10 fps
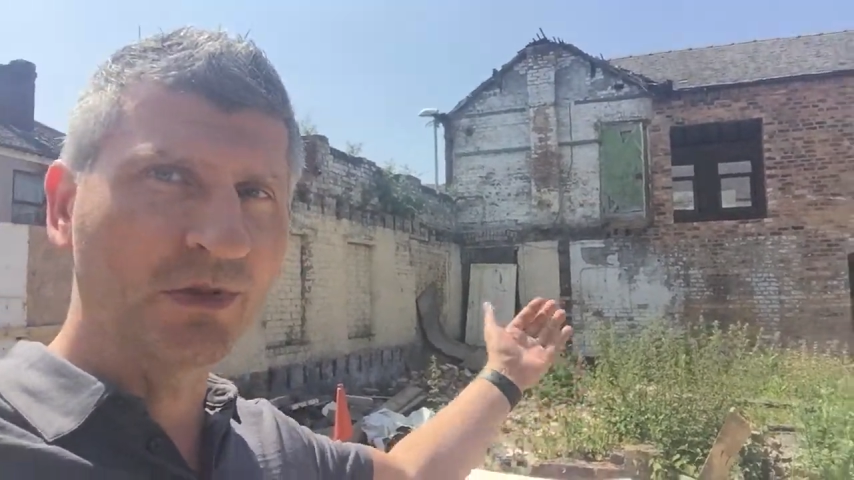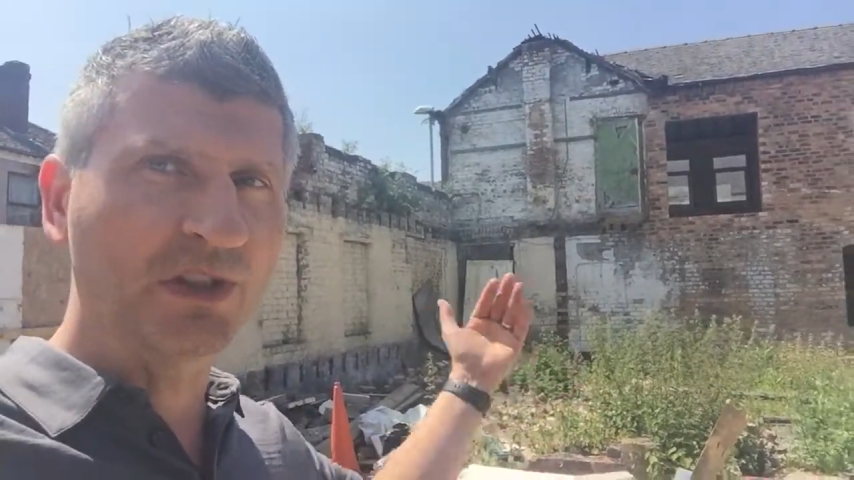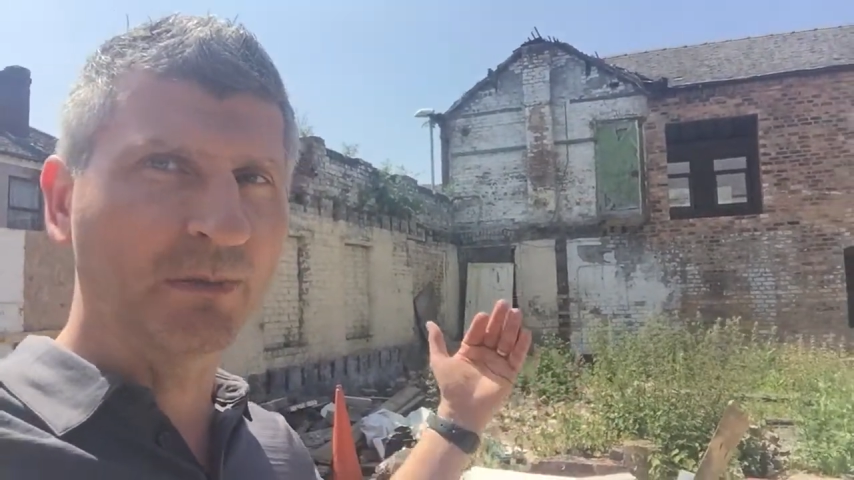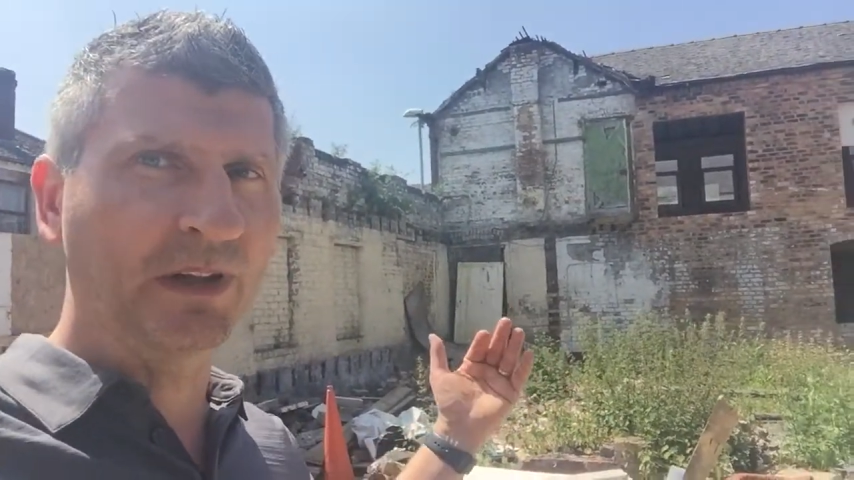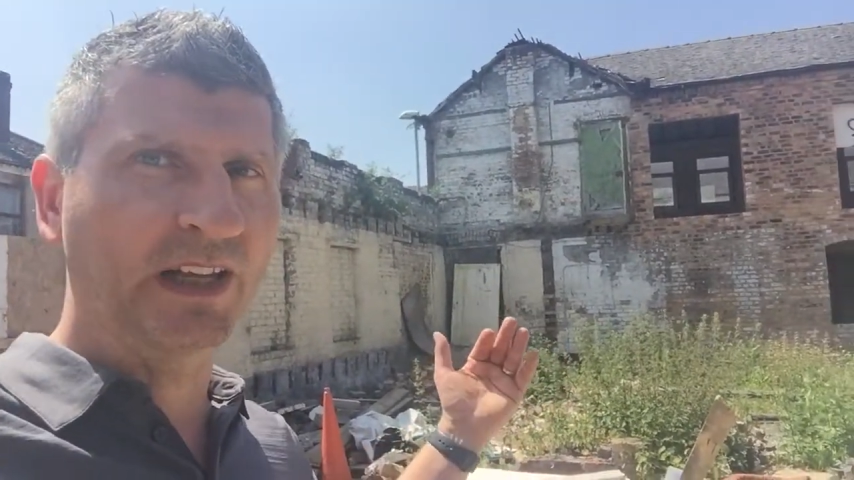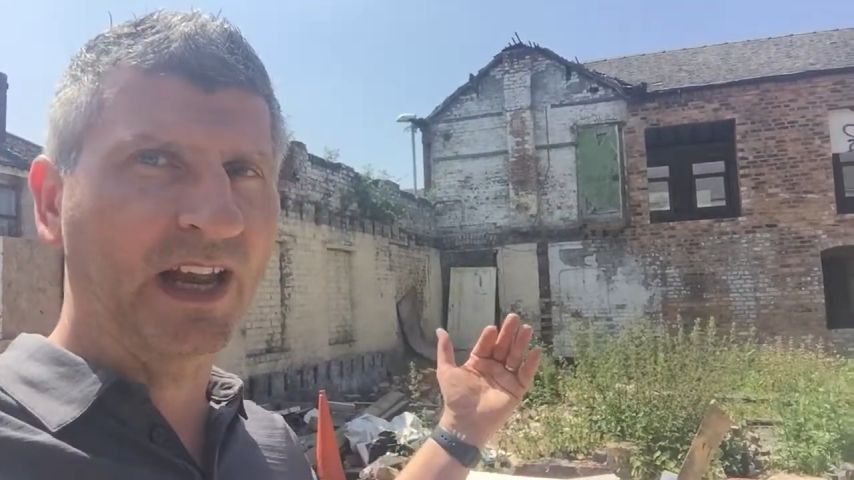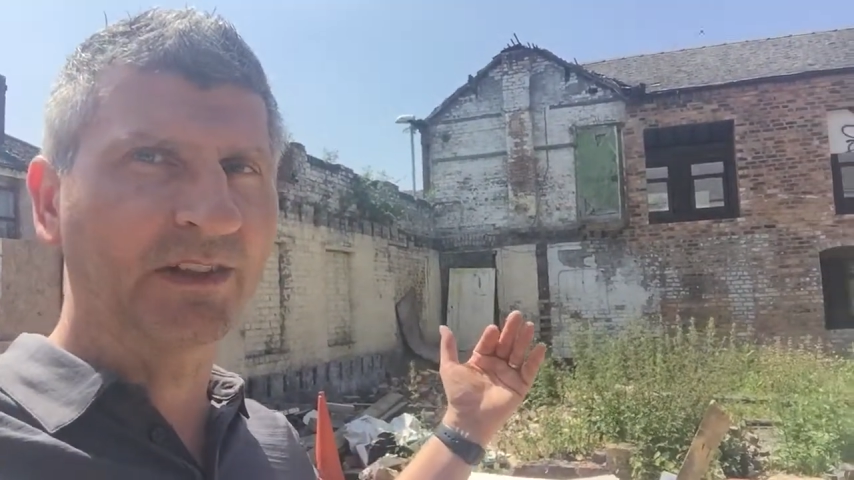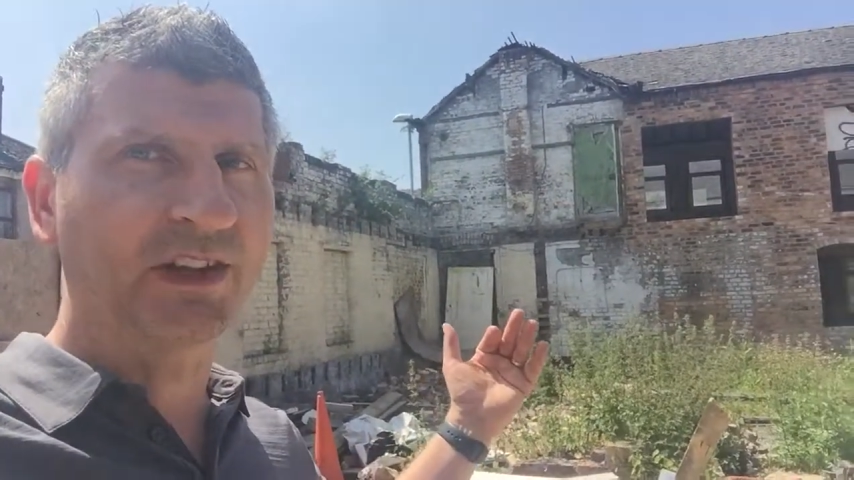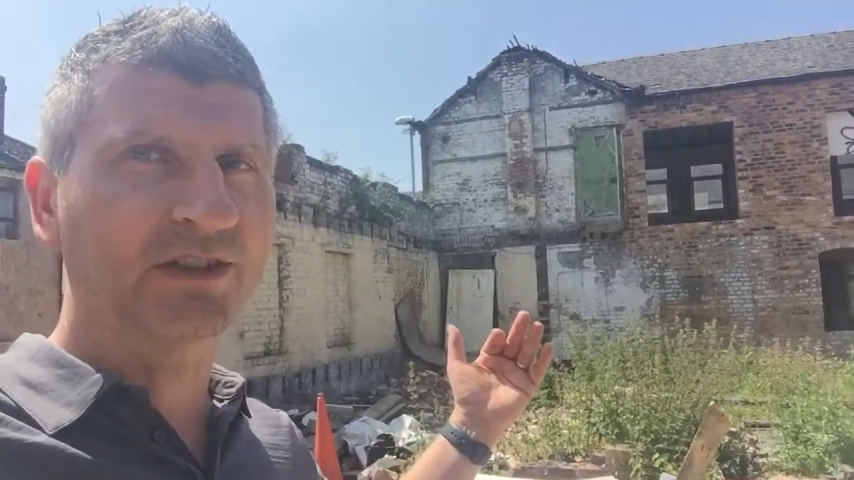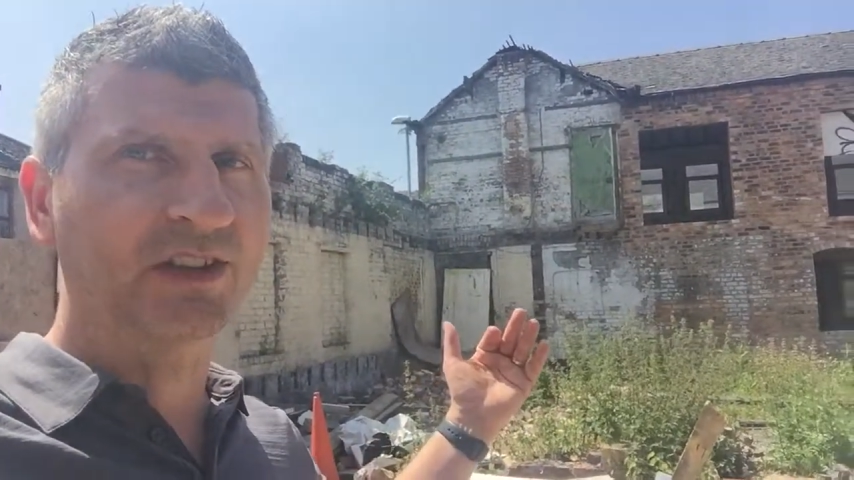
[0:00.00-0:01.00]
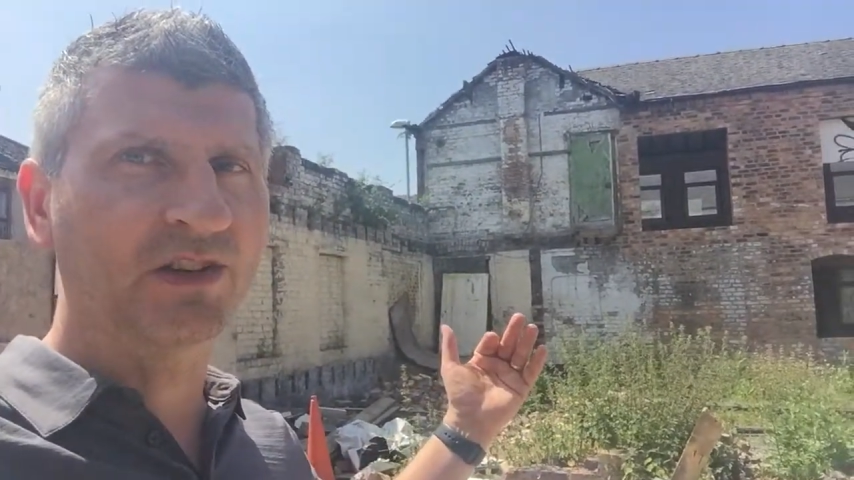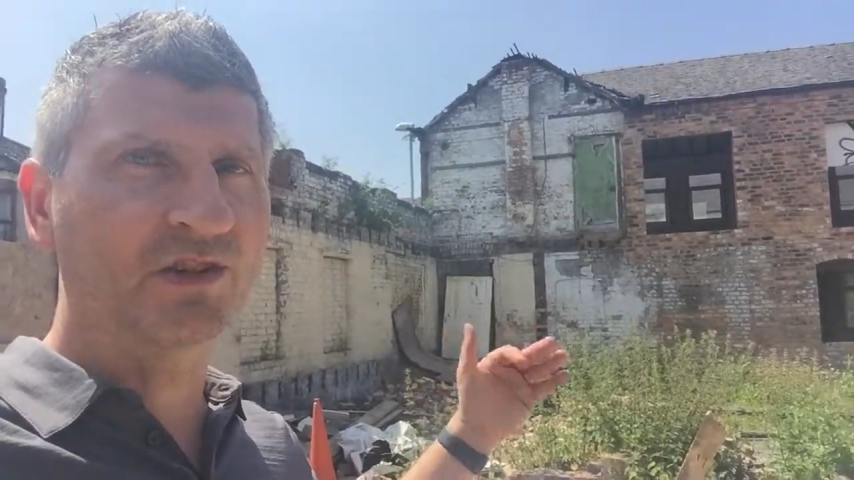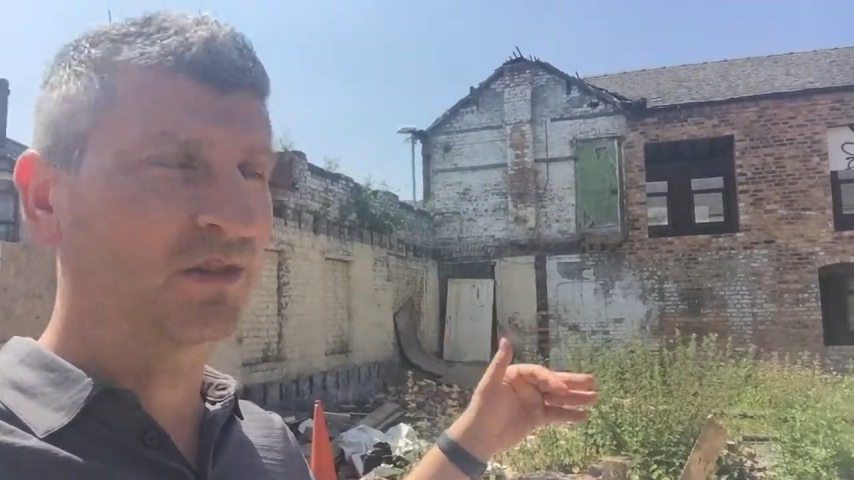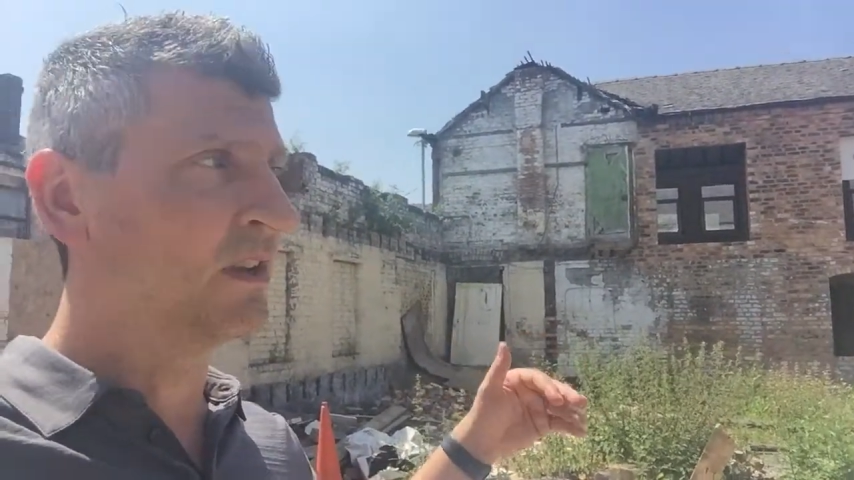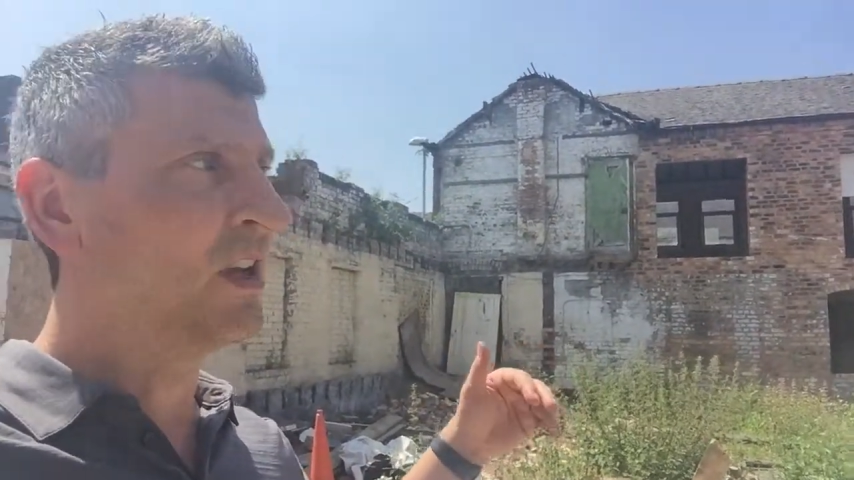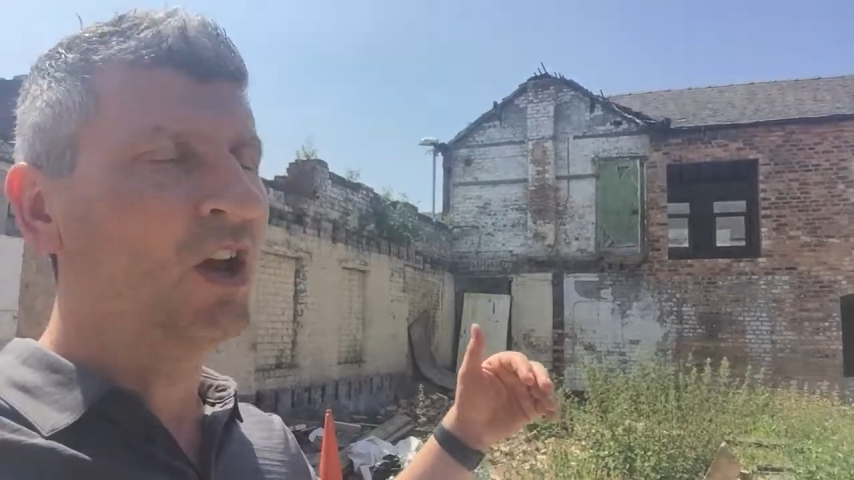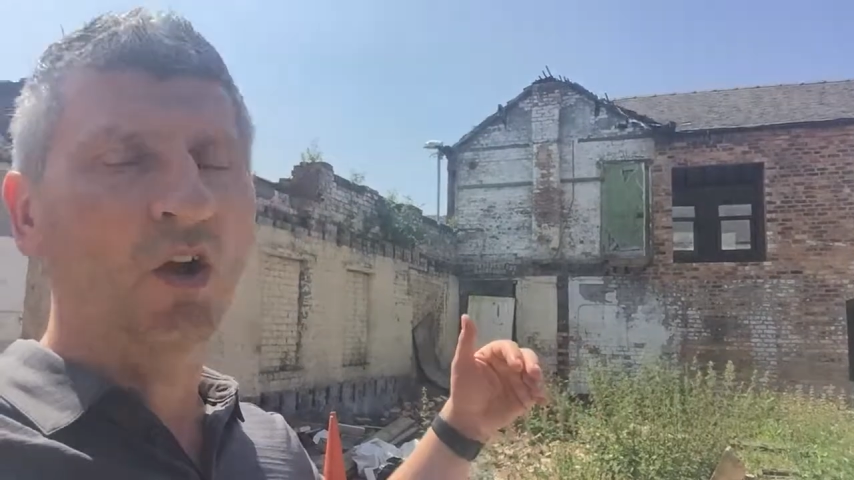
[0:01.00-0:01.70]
which is building out the extension,